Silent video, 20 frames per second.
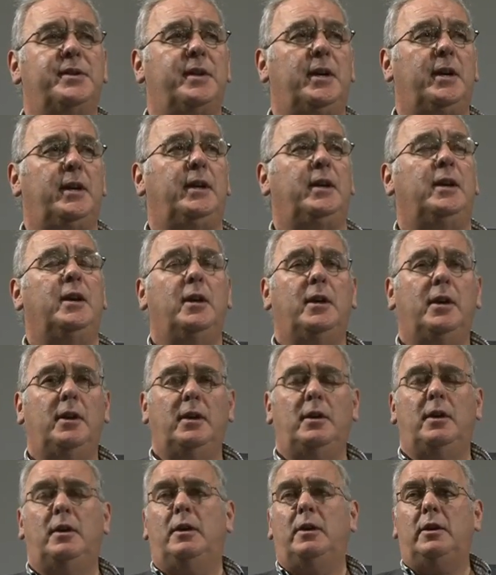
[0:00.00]
say,
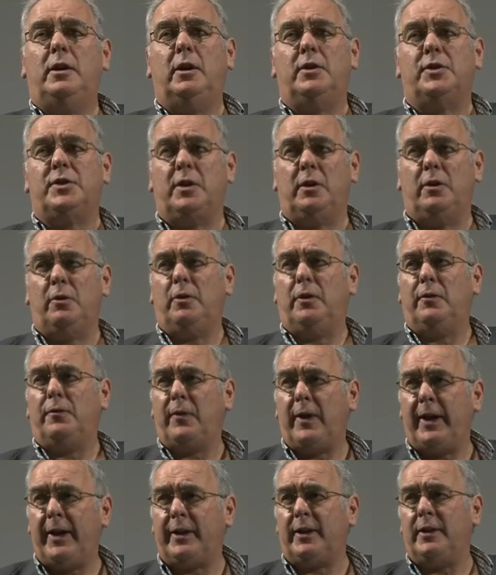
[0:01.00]
you know, salute the
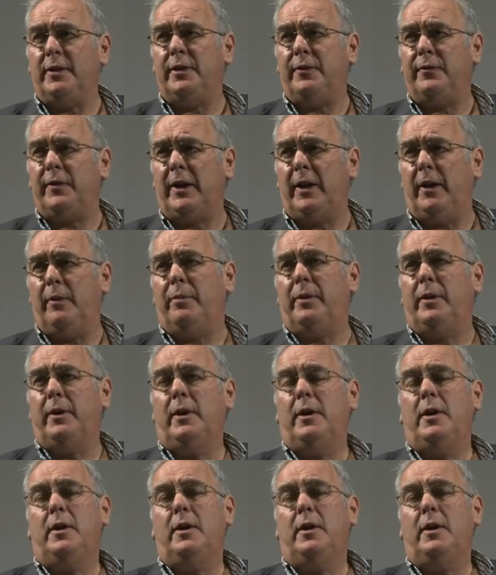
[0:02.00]
flag and develop.